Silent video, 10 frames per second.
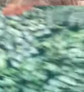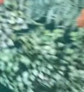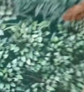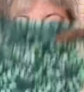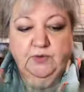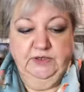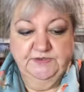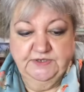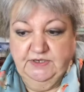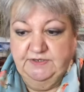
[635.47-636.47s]
make a
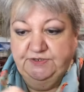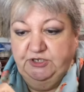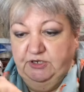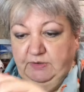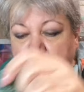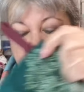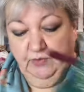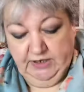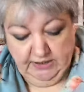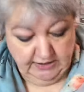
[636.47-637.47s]
quilt because, you know, I'm that
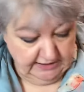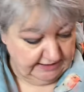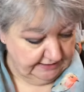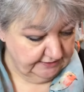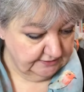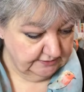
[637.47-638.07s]
way inclined.